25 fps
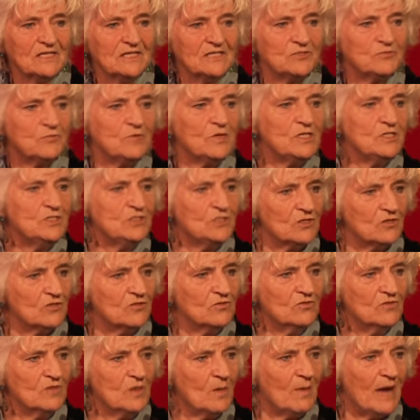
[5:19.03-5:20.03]
as we
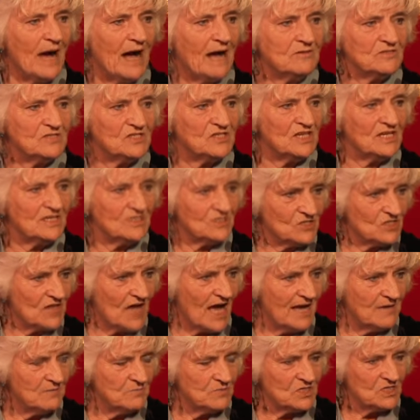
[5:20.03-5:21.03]
do about six
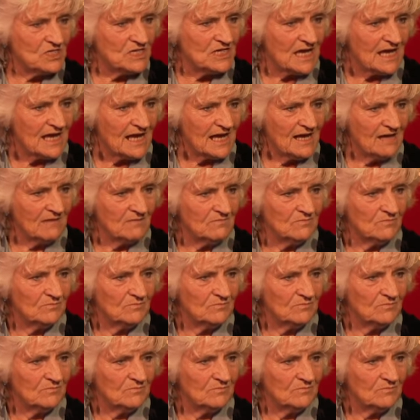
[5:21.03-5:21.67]
times a year,